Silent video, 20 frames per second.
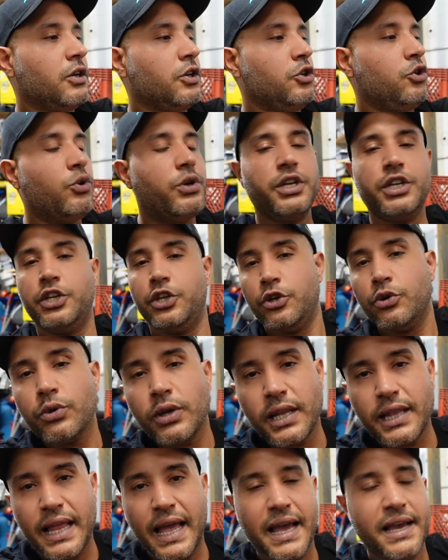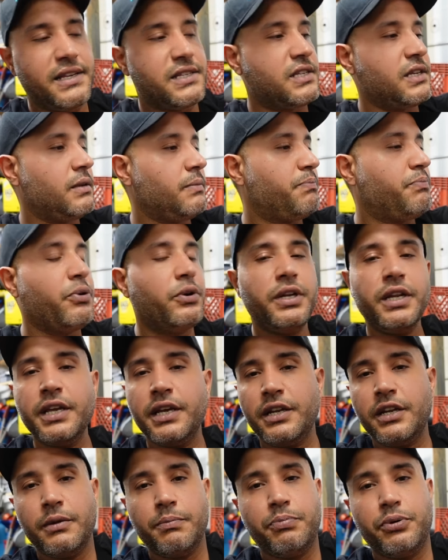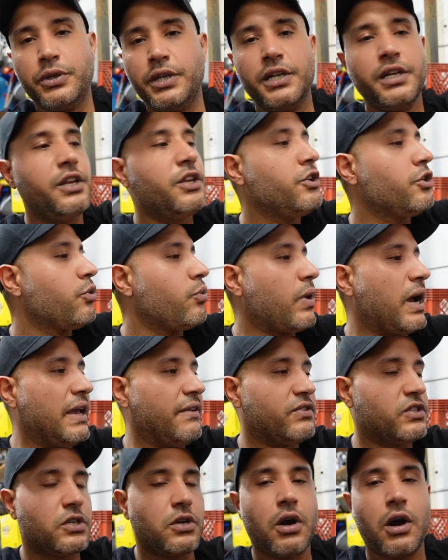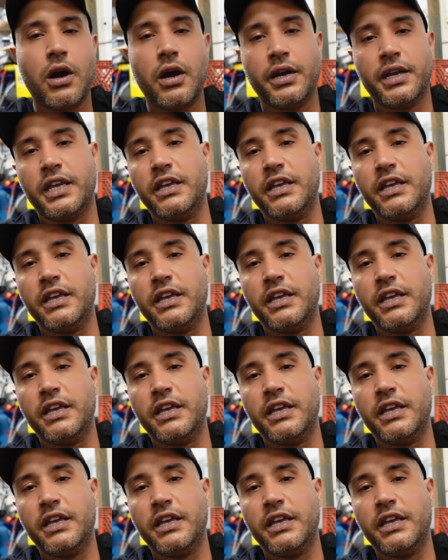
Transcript: You could utilize it, put it in your wife's car,